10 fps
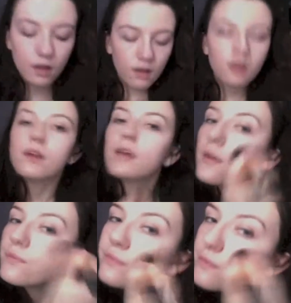Yeah,
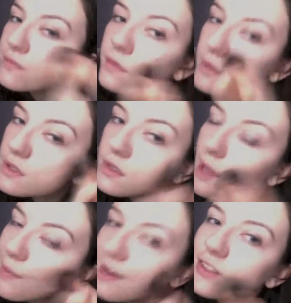so I'm
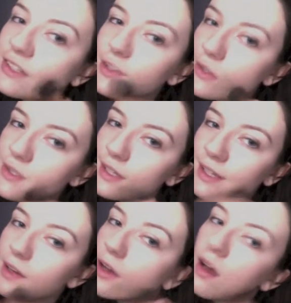actually
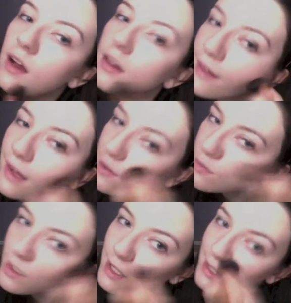using a lot of
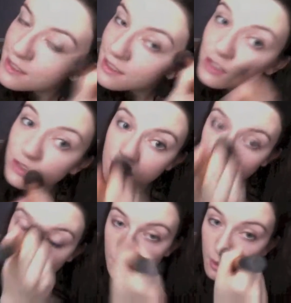my sister's
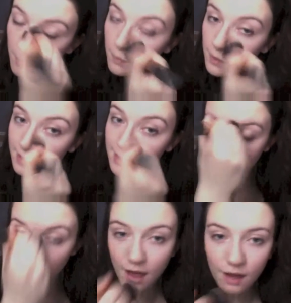makeup because
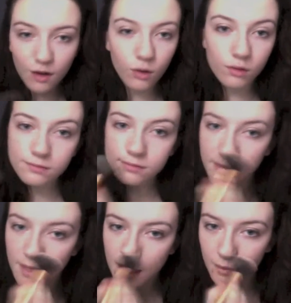I'm at home
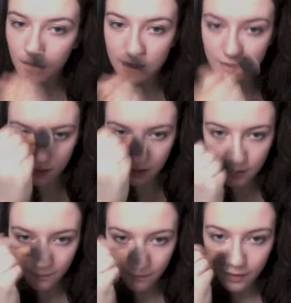and I'm usually
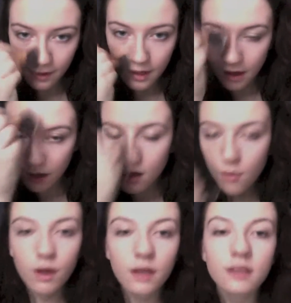at
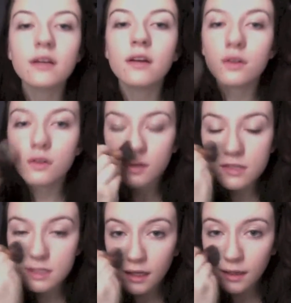my
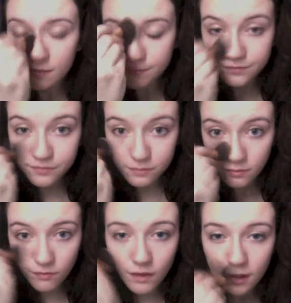university,
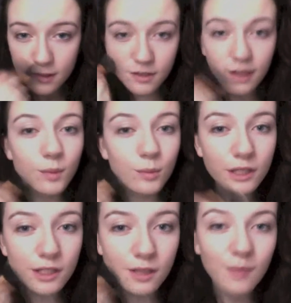so I didn't bring
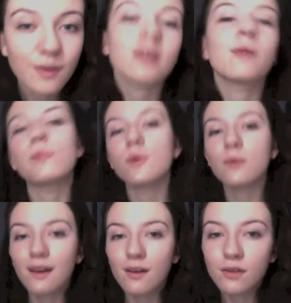all of my makeup, but we
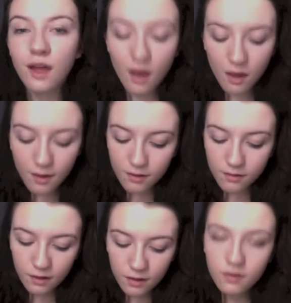have
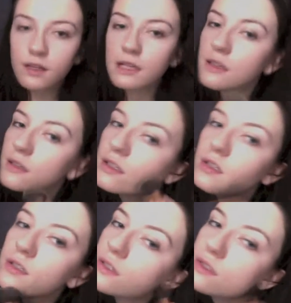very
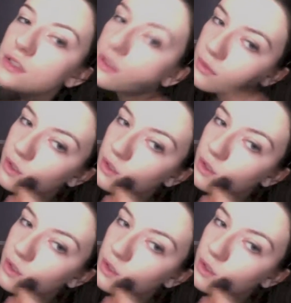similar